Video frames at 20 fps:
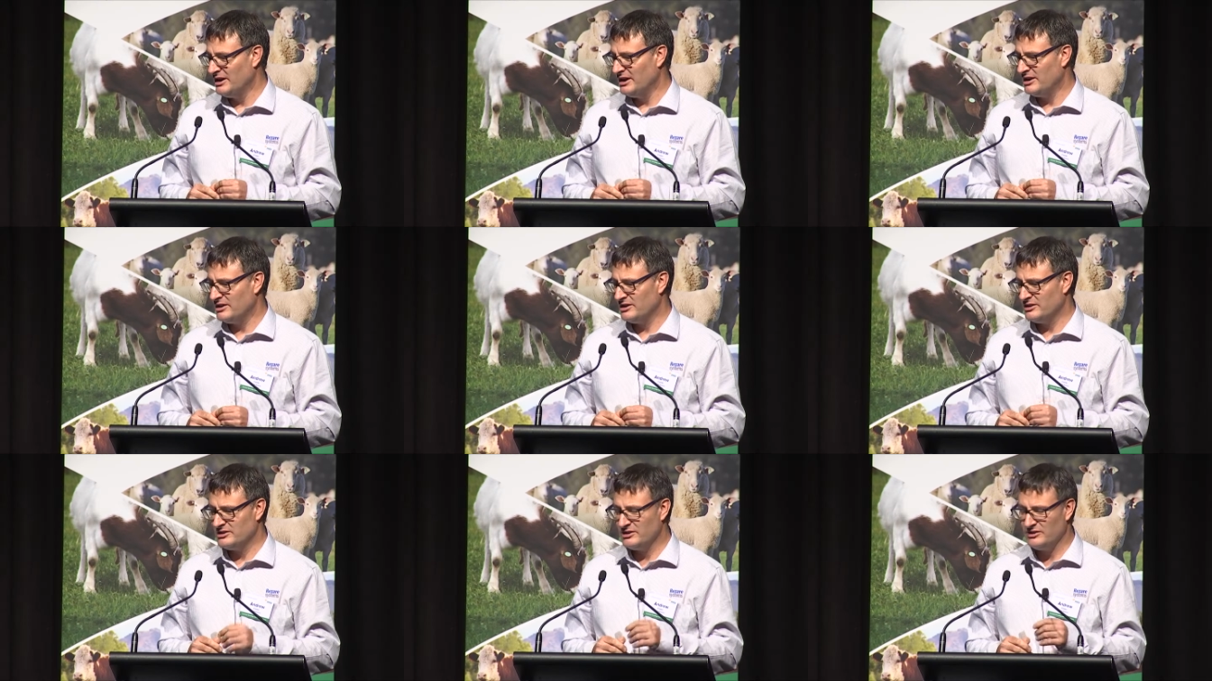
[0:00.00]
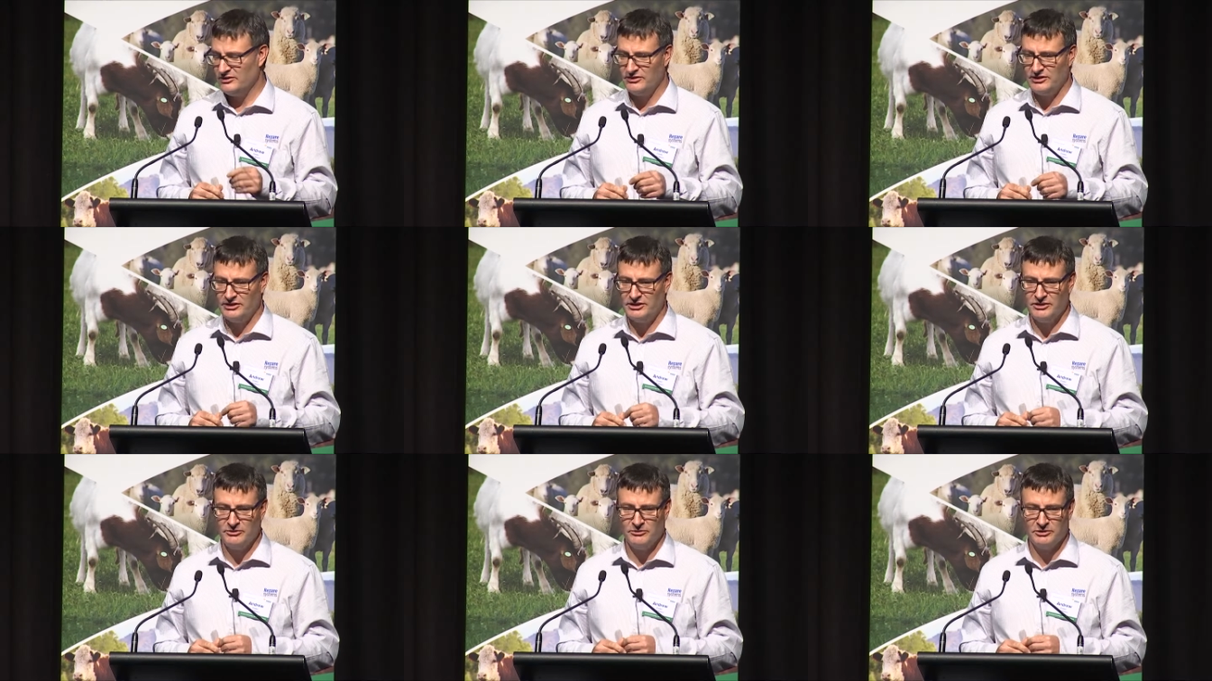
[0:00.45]
And I don't
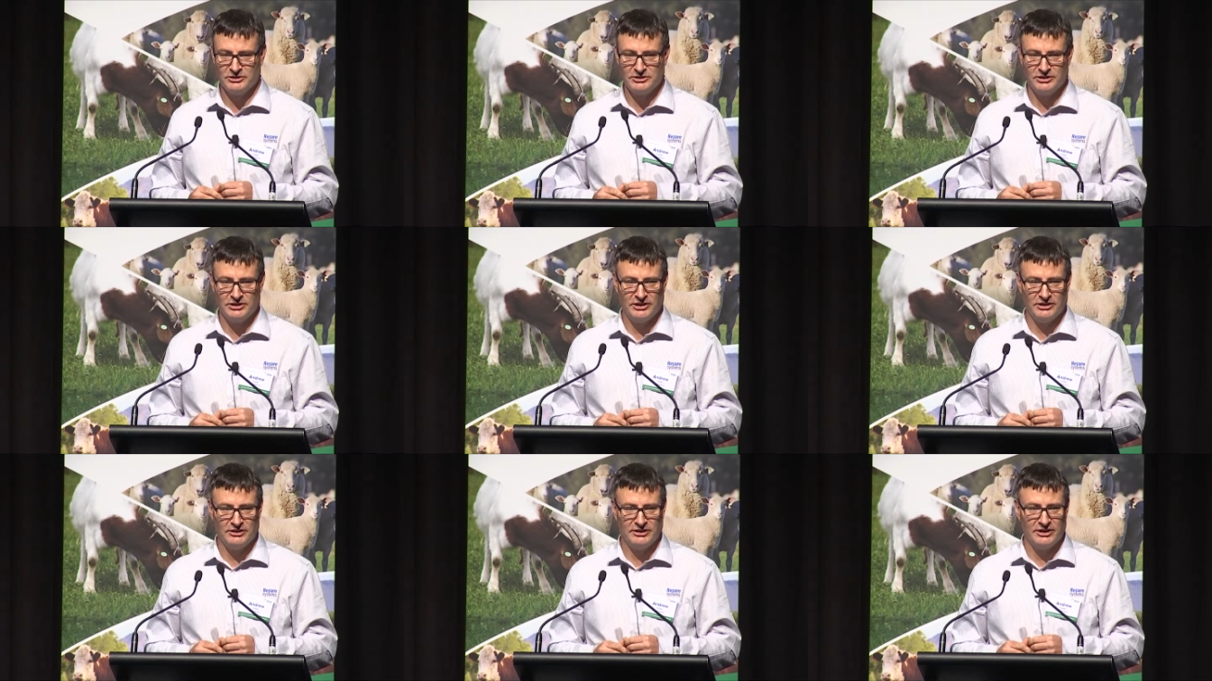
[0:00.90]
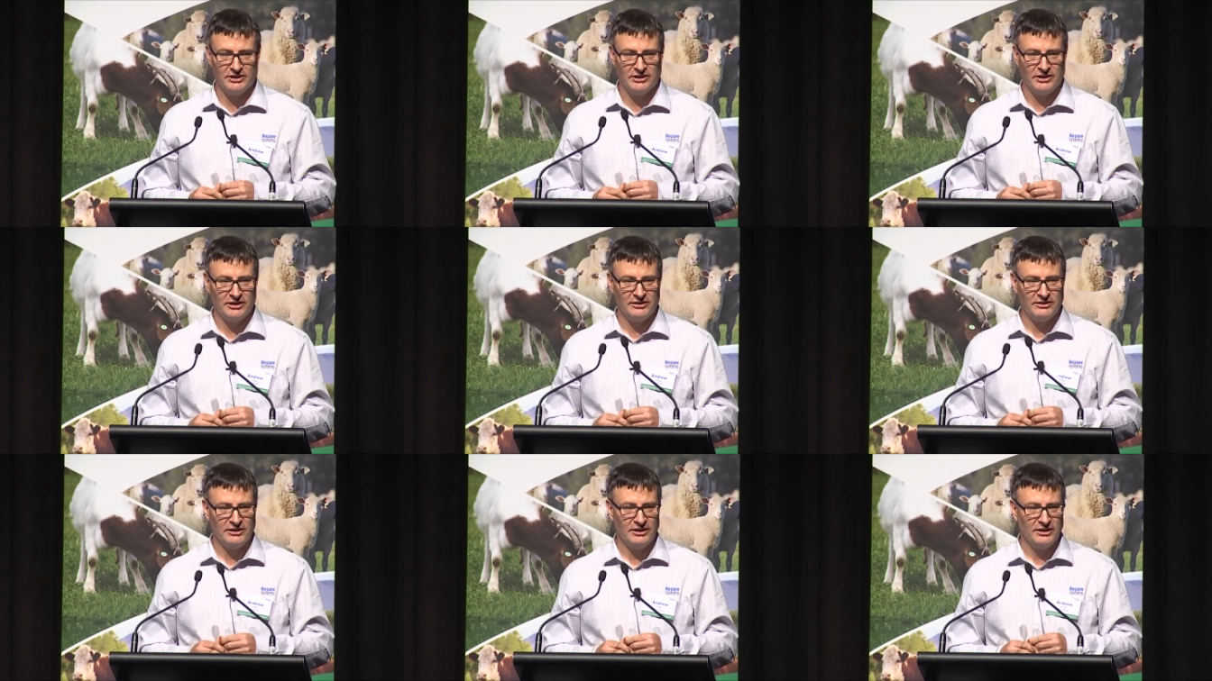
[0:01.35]
think you want to know that
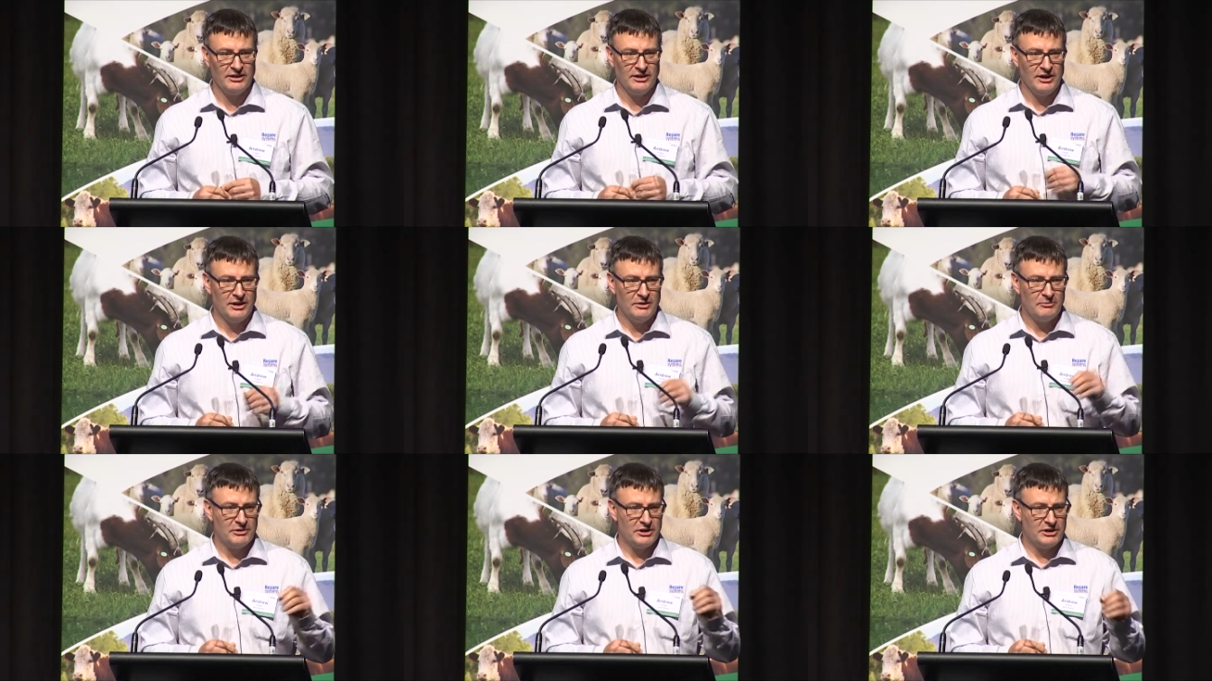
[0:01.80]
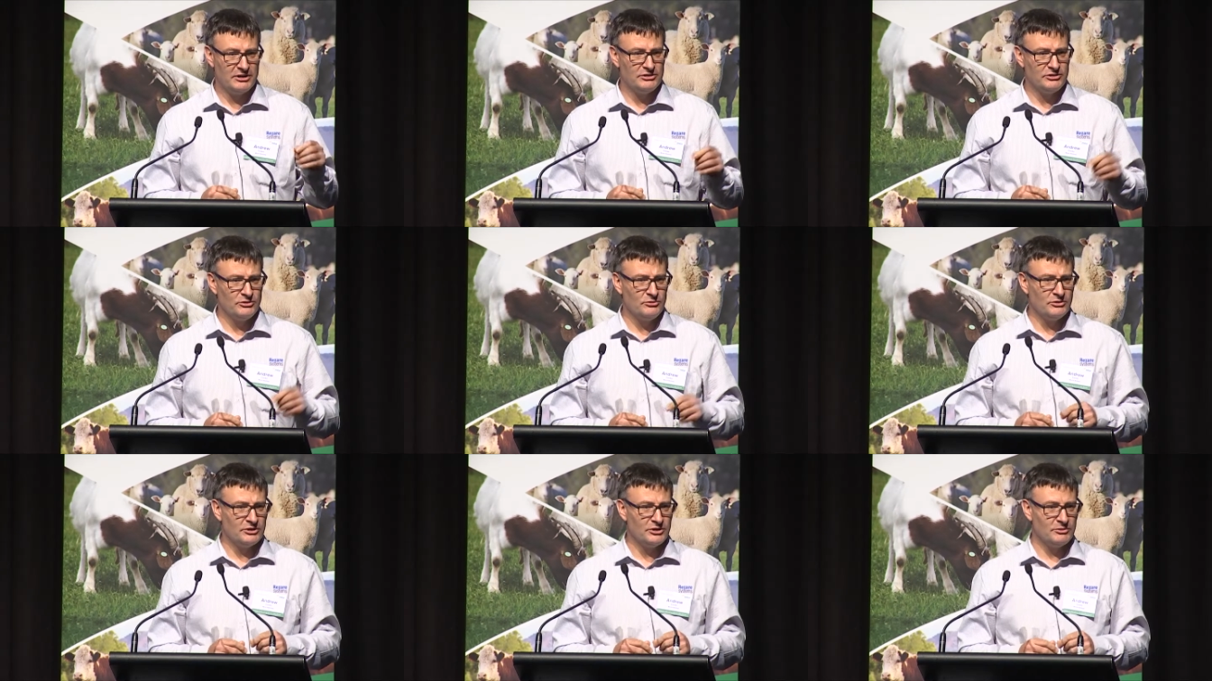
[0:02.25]
either. But I
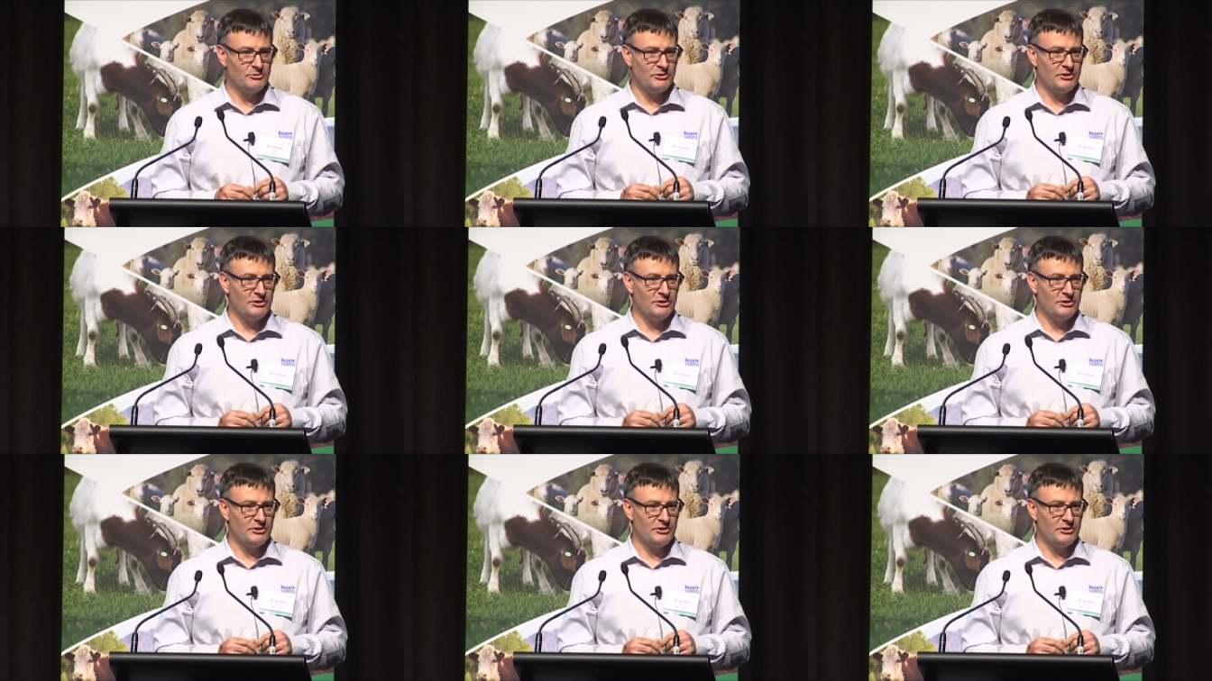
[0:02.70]
do want to